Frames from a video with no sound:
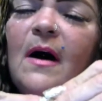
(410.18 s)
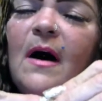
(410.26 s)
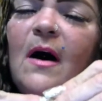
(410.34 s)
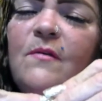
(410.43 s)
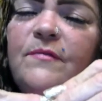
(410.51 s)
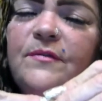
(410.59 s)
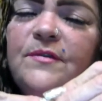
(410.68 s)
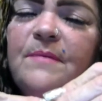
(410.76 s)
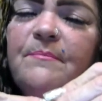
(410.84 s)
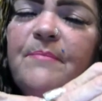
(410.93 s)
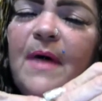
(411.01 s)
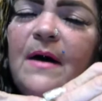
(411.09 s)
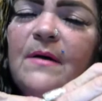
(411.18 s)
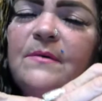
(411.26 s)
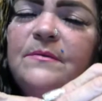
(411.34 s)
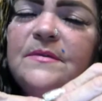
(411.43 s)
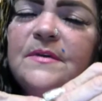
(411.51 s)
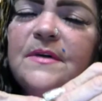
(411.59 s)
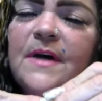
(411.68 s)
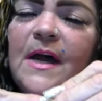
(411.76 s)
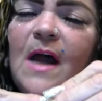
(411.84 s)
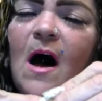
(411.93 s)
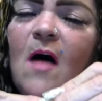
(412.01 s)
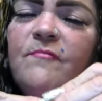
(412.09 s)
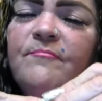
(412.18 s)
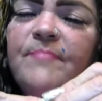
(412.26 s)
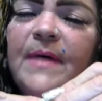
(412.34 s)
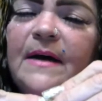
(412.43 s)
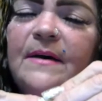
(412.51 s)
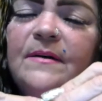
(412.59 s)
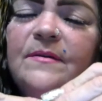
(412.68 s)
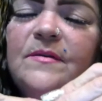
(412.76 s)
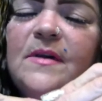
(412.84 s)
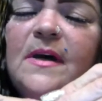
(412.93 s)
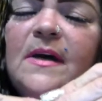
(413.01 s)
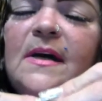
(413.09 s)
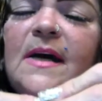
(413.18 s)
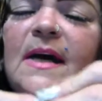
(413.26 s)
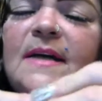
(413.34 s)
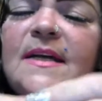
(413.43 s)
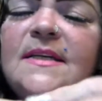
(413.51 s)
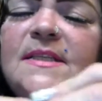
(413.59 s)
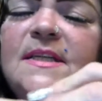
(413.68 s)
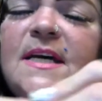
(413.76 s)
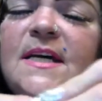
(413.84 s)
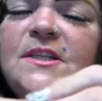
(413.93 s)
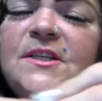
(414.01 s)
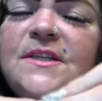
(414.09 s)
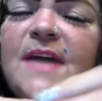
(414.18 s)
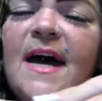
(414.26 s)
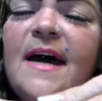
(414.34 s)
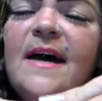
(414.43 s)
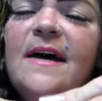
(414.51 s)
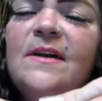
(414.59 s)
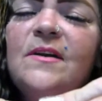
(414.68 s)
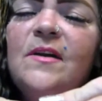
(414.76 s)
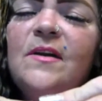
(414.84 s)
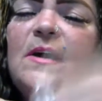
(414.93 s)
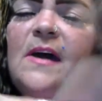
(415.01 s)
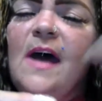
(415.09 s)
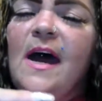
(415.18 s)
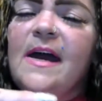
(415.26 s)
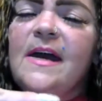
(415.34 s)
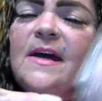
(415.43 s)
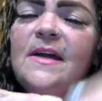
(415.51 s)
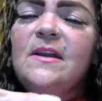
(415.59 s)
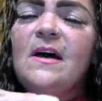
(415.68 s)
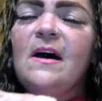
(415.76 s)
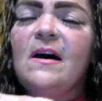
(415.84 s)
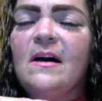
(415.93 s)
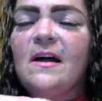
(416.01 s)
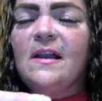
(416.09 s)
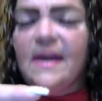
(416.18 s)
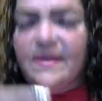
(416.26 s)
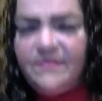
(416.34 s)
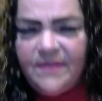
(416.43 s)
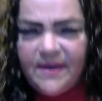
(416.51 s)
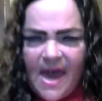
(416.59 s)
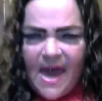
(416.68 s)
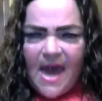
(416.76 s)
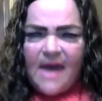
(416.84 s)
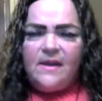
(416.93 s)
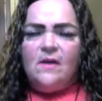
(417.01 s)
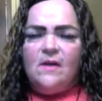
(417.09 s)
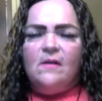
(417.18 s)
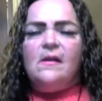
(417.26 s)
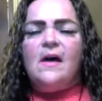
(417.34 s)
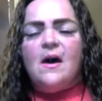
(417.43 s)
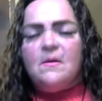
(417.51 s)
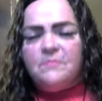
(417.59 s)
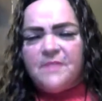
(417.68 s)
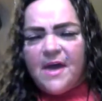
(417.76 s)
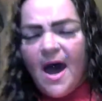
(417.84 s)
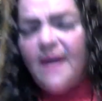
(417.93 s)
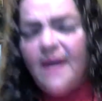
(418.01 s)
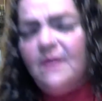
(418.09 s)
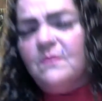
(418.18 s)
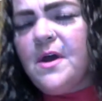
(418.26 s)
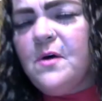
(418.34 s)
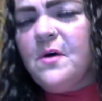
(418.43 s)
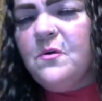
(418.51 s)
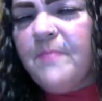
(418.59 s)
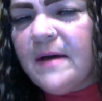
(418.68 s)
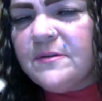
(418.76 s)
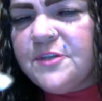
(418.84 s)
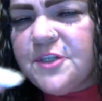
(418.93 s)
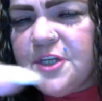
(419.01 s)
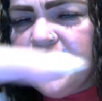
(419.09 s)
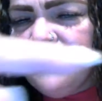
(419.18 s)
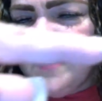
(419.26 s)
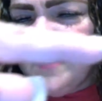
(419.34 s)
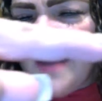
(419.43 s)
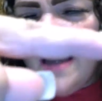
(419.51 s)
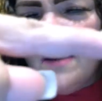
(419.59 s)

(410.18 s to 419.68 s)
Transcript: over the bone, the cut off bone, and they stitch that and uh, let the cat heal up. Now, I don't know about you, but I